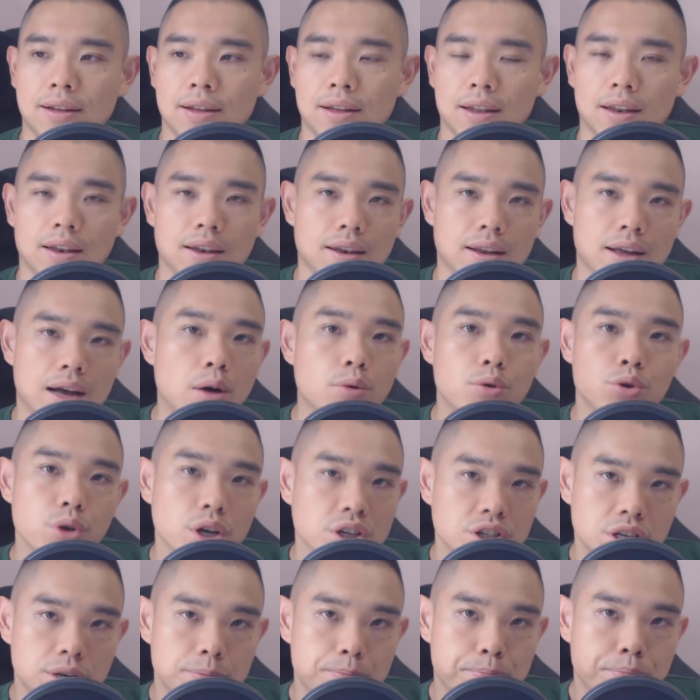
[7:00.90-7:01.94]
how do you
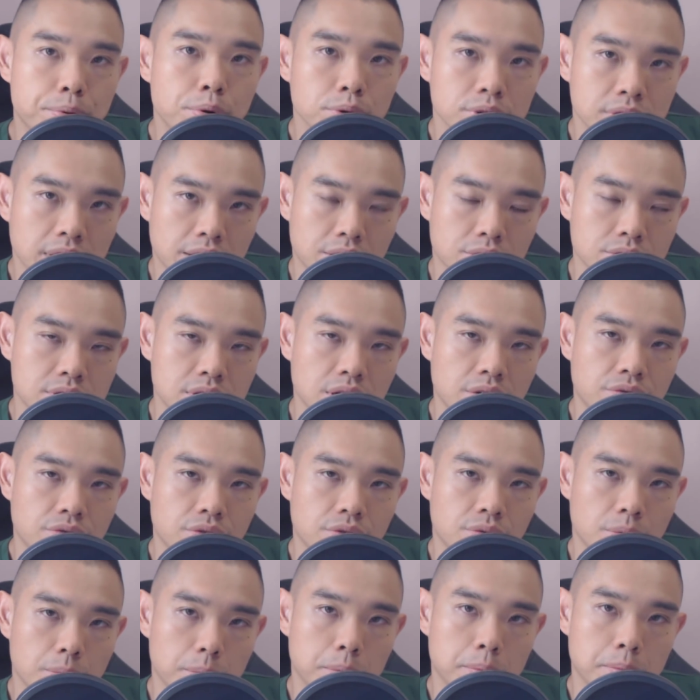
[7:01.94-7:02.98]
actually protect yourself
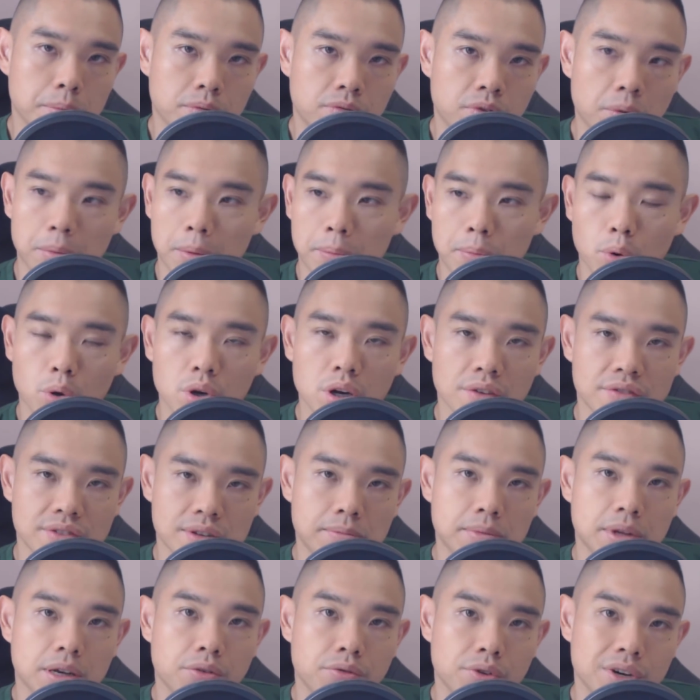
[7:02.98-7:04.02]
from a broker if
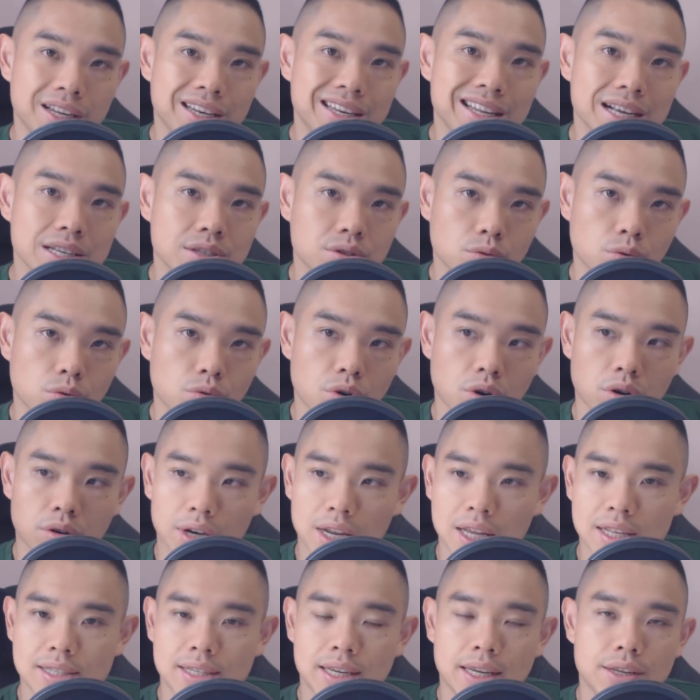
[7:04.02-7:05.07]
something really does go wrong?
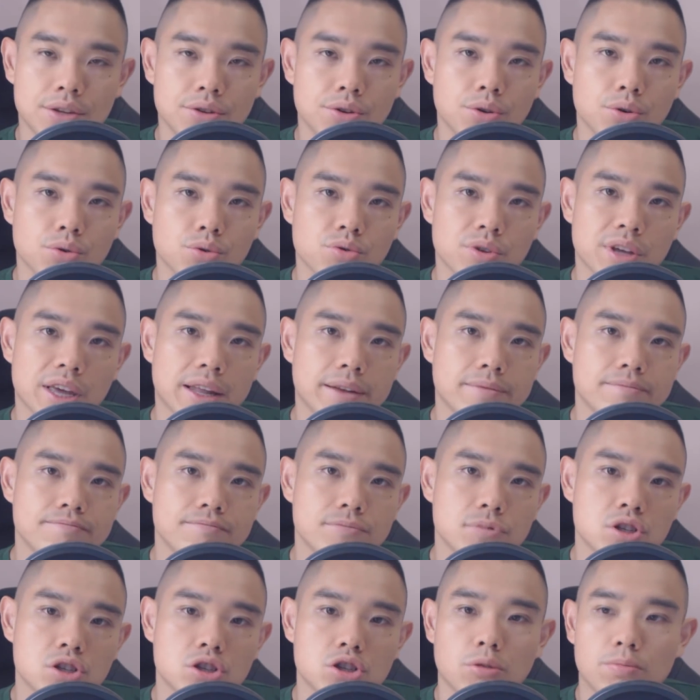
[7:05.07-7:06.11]
Let's say, you get
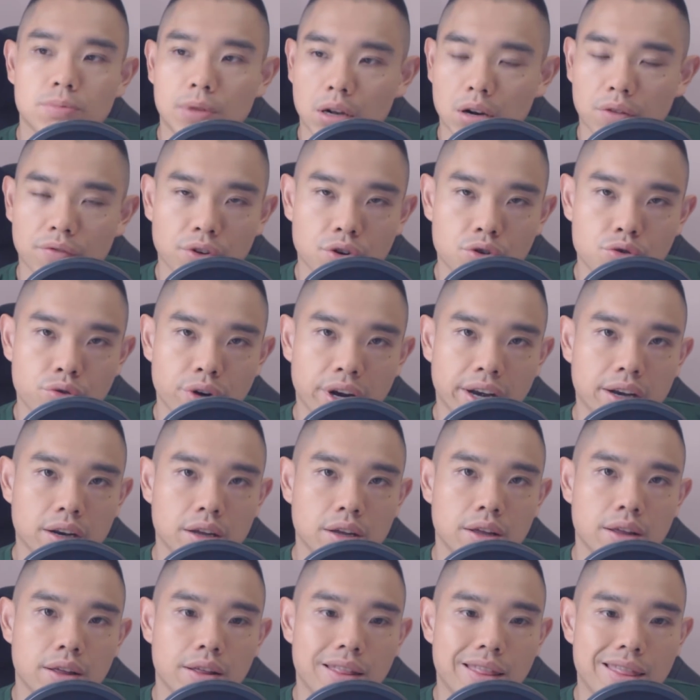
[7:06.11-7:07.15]
stopped out of a trade
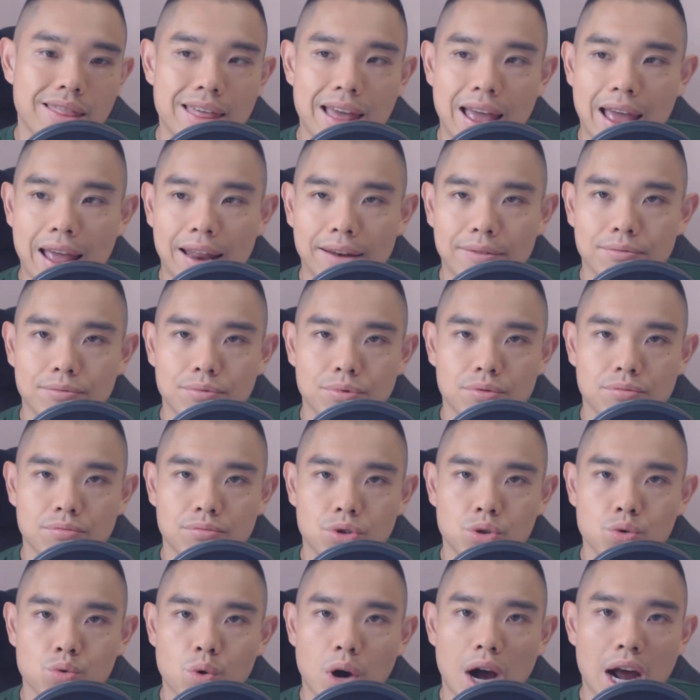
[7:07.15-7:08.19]
that
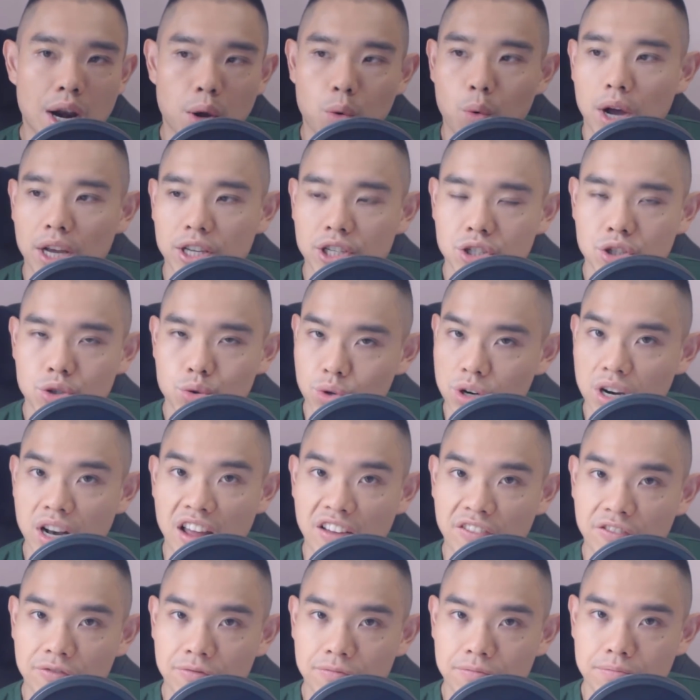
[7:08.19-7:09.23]
you otherwise shouldn't
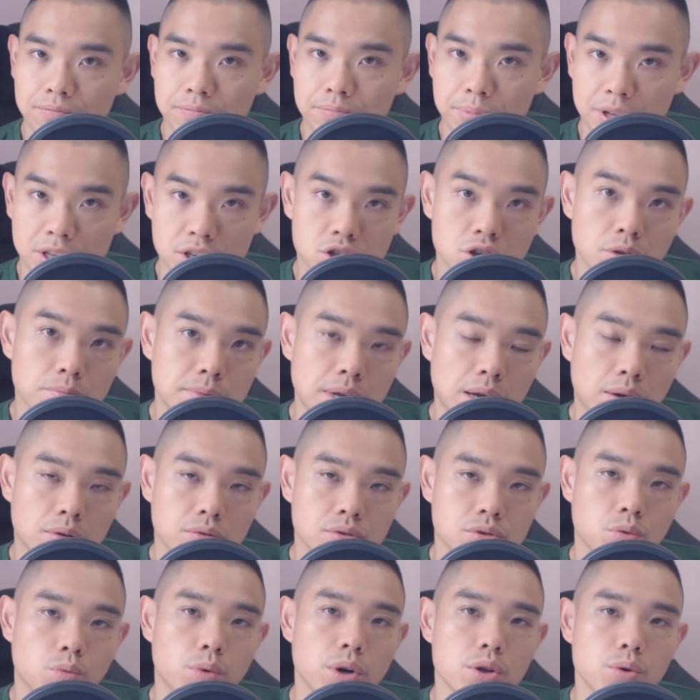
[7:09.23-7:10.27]
have been stopped out. So
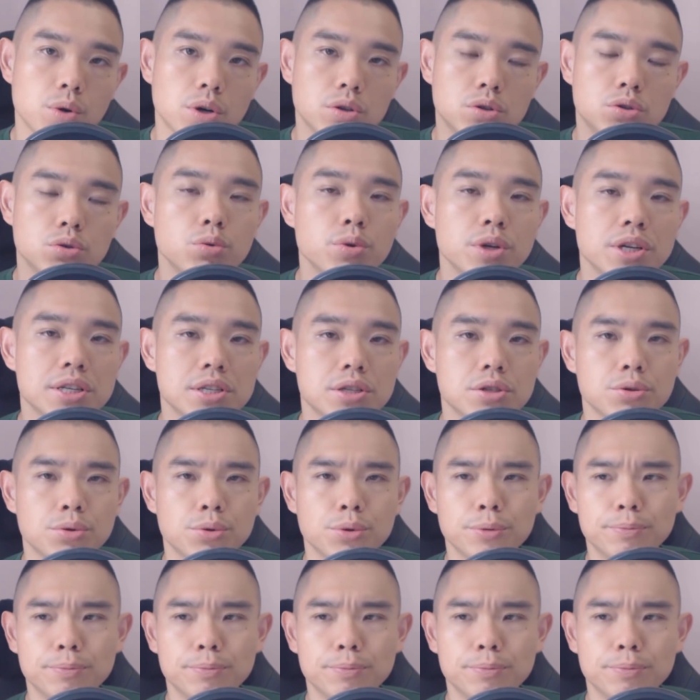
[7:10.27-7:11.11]
what you want to do is to